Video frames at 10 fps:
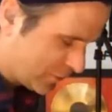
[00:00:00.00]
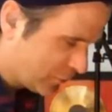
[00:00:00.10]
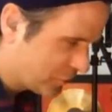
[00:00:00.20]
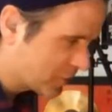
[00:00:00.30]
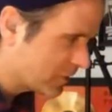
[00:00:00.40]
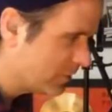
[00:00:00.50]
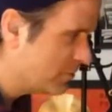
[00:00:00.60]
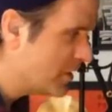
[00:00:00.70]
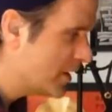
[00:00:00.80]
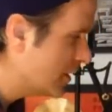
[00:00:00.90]
it's just going to be
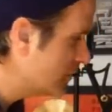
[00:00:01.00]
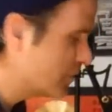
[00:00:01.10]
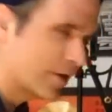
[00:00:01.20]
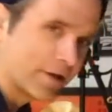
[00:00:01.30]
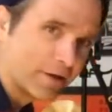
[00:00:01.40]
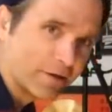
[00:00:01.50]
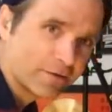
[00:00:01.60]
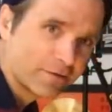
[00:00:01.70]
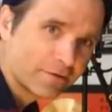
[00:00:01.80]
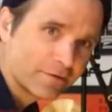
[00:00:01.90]
me and my
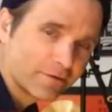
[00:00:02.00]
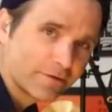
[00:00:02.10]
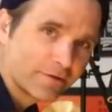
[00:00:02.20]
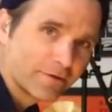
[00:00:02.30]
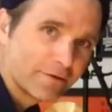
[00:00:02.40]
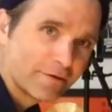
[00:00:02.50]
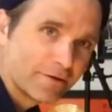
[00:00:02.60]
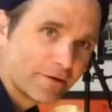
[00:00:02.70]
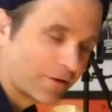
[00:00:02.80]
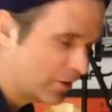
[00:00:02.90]

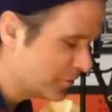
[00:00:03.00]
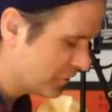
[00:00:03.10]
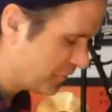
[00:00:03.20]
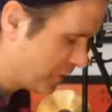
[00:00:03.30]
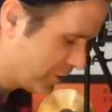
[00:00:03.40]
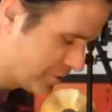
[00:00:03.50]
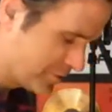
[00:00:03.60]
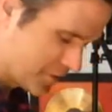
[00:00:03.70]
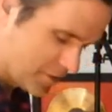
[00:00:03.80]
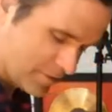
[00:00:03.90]
clumsy
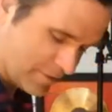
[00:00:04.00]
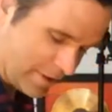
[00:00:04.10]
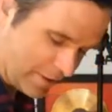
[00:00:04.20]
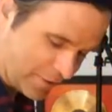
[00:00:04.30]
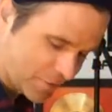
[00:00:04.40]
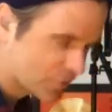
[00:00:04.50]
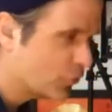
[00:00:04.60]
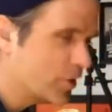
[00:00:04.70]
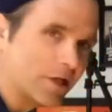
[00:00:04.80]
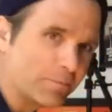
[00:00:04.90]
fingers and a
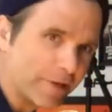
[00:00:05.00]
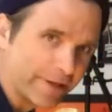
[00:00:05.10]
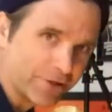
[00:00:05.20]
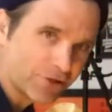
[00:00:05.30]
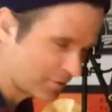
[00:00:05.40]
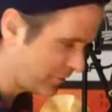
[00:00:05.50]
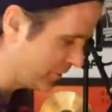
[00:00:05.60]
squeaky bench for the